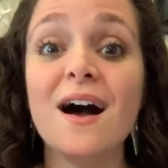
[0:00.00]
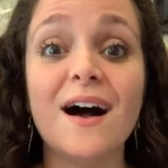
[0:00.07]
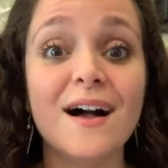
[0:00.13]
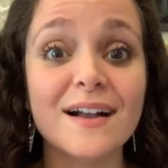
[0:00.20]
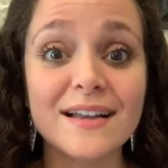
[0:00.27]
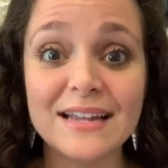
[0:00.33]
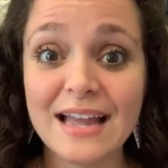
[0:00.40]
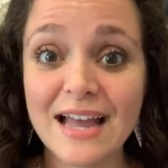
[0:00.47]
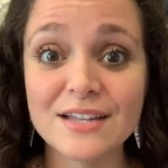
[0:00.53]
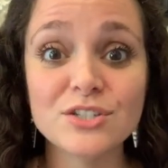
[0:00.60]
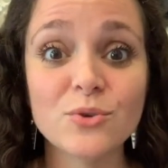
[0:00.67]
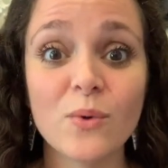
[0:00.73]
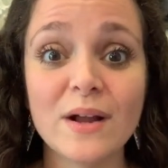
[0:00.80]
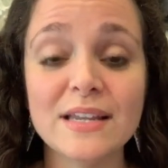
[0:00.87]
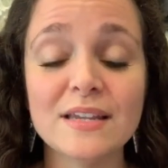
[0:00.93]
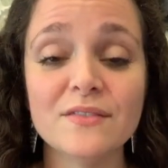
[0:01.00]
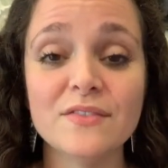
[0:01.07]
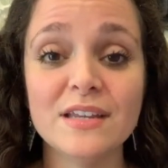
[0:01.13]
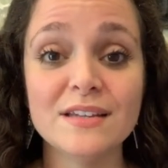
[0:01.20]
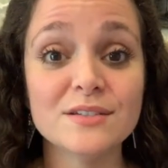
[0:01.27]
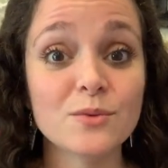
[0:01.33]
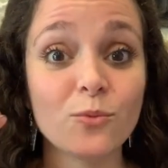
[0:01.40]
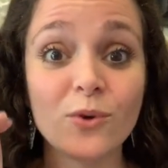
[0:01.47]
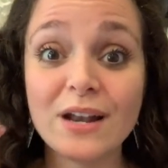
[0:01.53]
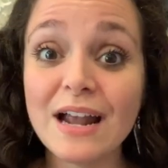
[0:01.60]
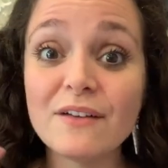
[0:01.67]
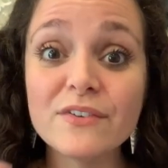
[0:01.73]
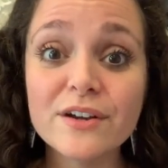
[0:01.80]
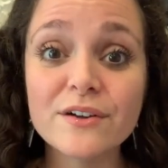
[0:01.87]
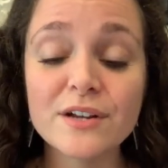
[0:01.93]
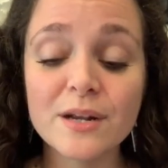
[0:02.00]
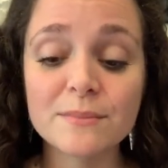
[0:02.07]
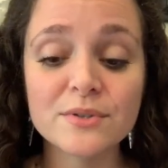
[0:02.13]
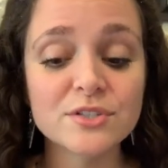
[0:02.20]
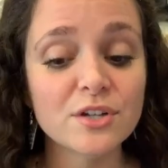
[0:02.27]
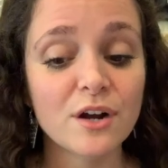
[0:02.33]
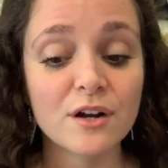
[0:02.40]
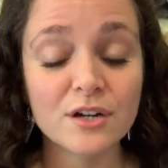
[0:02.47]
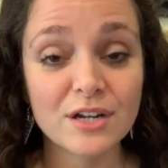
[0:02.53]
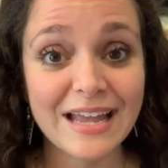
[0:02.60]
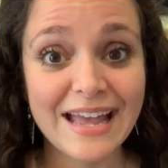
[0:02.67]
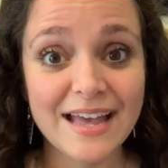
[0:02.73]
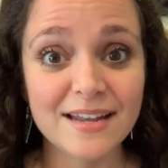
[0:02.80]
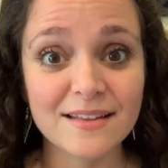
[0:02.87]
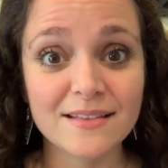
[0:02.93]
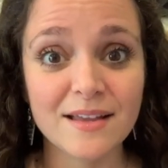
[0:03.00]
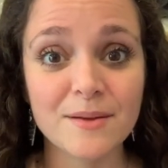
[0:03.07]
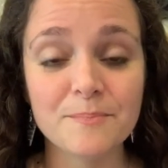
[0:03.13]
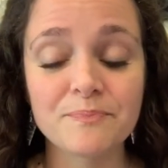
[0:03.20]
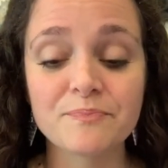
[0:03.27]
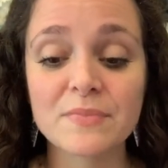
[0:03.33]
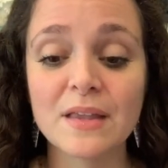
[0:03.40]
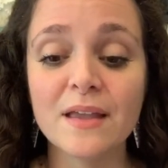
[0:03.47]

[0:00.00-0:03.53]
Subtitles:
I'm gonna add 20 of these. Whatever your numbers are, edit them.